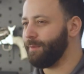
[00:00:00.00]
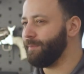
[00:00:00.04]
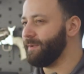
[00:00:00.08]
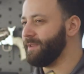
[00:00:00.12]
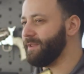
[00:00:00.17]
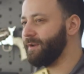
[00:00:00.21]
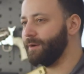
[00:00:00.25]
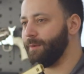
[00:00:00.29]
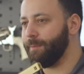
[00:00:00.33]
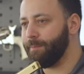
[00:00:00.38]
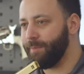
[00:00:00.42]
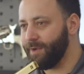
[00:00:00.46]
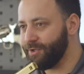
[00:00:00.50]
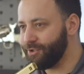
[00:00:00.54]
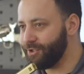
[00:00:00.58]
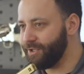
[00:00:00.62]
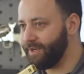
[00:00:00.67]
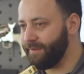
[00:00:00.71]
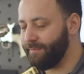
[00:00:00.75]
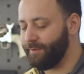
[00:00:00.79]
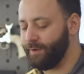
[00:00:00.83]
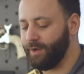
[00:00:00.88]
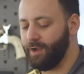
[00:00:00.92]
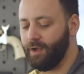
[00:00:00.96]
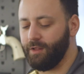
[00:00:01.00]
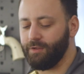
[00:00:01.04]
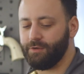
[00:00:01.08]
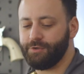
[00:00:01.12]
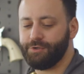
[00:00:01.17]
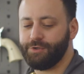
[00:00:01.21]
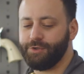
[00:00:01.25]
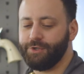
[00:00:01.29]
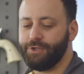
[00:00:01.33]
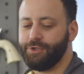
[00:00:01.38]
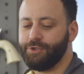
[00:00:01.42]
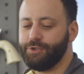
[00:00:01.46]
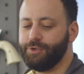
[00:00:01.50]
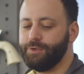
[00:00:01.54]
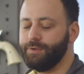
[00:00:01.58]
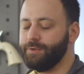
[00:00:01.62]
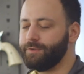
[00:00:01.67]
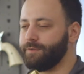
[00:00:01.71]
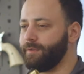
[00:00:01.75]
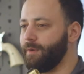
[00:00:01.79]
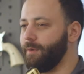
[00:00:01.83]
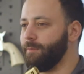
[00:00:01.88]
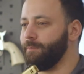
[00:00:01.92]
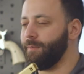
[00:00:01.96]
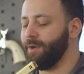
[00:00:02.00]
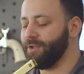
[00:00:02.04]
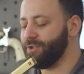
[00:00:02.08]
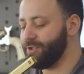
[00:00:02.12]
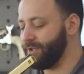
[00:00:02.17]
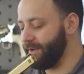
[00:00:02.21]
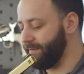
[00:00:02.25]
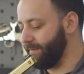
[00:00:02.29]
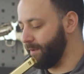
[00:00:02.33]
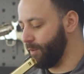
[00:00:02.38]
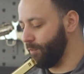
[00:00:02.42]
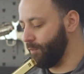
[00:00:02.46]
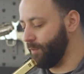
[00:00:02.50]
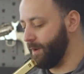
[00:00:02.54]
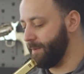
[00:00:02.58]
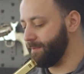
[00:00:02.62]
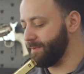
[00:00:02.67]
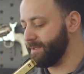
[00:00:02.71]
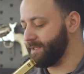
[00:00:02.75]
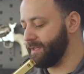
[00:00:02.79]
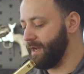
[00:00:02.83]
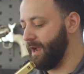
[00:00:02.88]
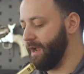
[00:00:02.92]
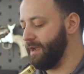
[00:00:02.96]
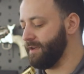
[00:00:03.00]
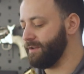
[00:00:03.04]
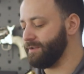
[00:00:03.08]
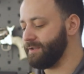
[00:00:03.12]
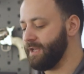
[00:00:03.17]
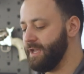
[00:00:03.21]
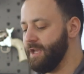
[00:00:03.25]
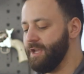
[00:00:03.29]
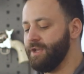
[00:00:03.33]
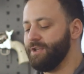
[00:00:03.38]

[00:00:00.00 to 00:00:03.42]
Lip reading: but there are a bunch of different colors you can choose from, a bunch of different grip styles.